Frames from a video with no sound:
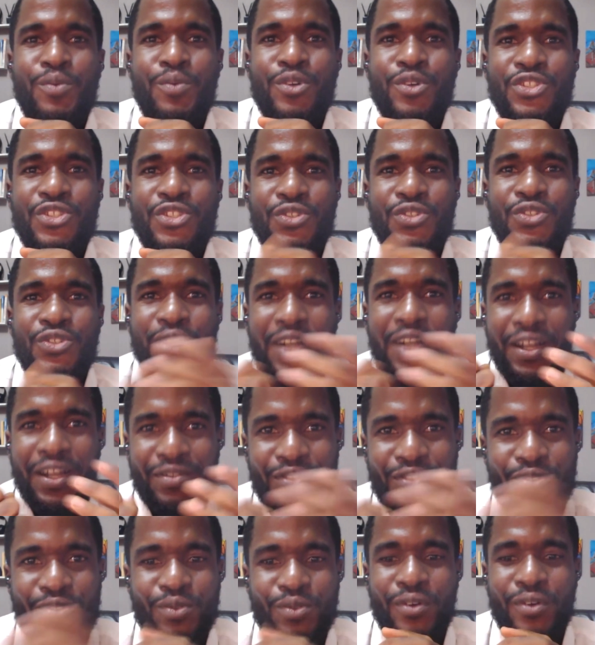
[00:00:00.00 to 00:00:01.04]
what you have
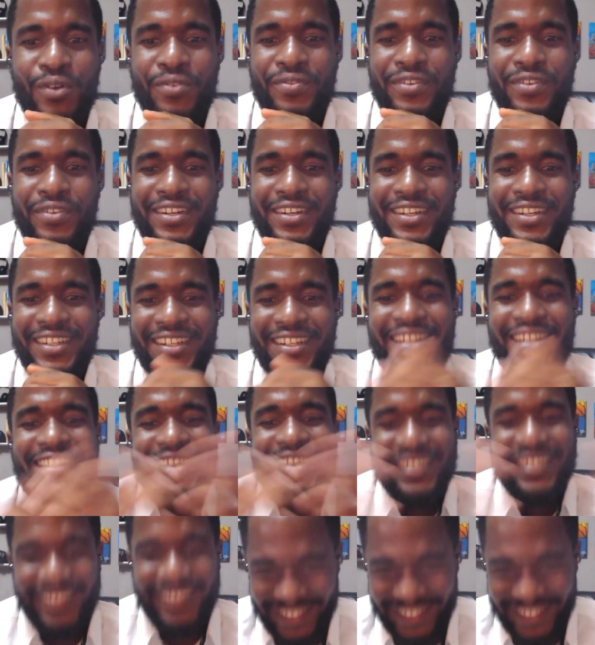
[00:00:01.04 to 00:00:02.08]
to offer?
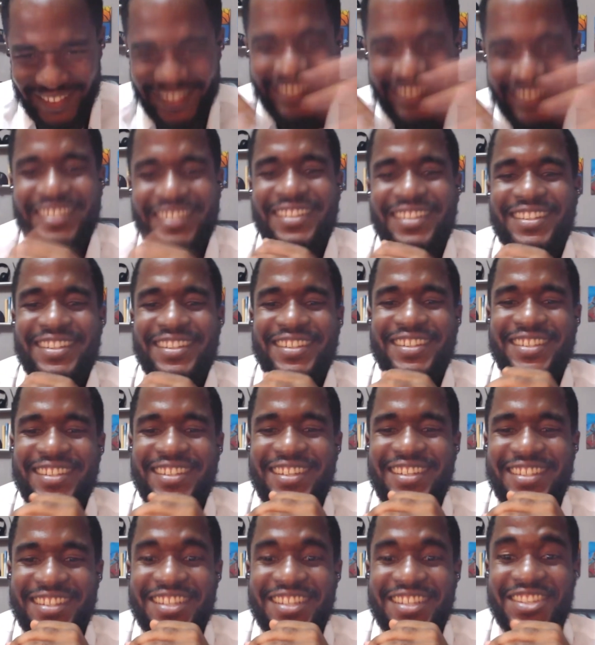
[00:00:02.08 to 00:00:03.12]

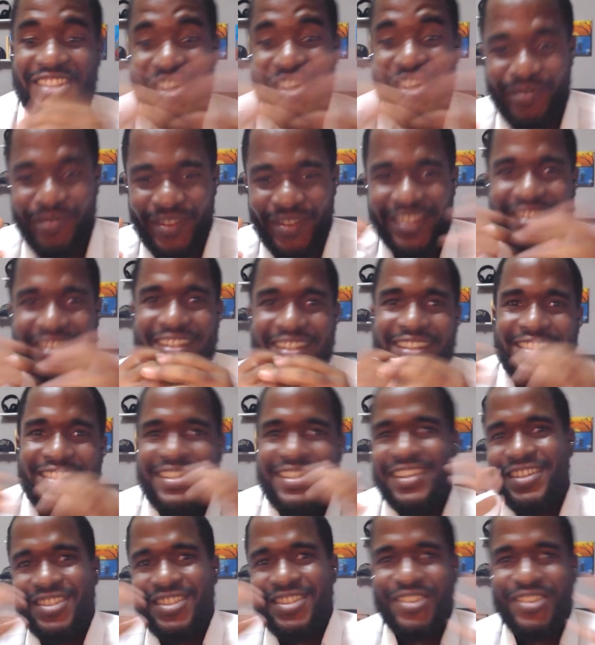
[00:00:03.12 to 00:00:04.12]
Is there a fixed date yet,